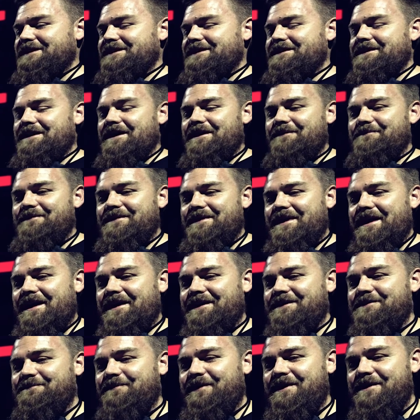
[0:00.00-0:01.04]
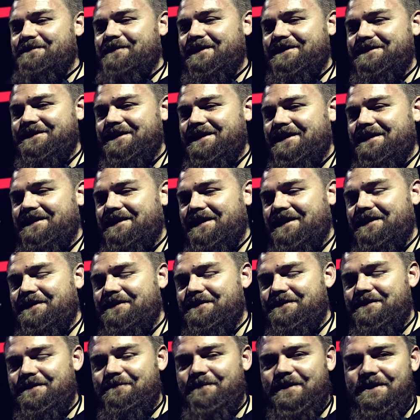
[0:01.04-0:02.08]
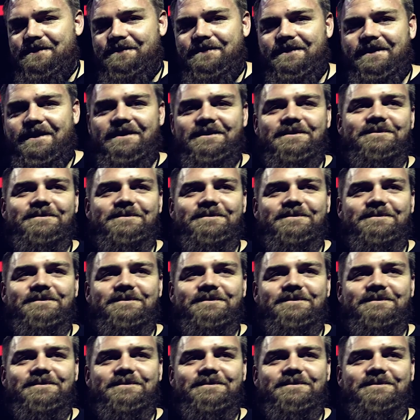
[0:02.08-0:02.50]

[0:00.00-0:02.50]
Yep, that is pretty much it, and thank you so much for that.